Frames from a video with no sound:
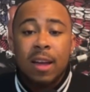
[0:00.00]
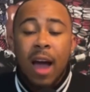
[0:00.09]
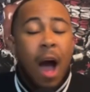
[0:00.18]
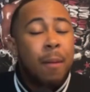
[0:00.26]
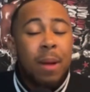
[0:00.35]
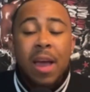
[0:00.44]

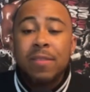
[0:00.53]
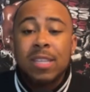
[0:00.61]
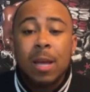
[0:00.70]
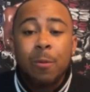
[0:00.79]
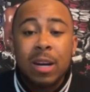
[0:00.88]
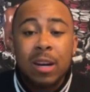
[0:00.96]
I'm not even saying
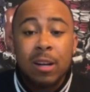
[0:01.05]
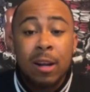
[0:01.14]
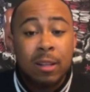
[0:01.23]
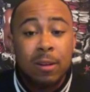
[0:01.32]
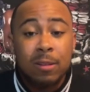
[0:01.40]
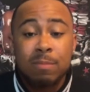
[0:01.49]
we need
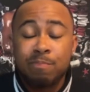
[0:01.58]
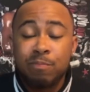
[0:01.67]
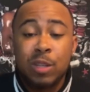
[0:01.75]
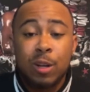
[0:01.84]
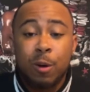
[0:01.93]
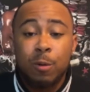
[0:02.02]
another,
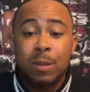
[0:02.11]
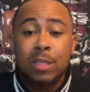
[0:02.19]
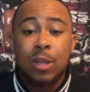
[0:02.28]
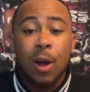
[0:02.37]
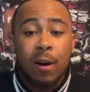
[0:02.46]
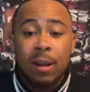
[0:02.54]

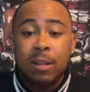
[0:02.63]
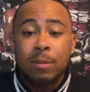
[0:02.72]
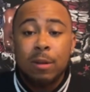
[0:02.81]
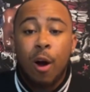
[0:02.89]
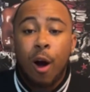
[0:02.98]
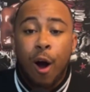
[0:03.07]
starting
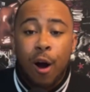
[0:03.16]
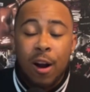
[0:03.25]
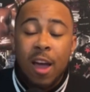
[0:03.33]
guard,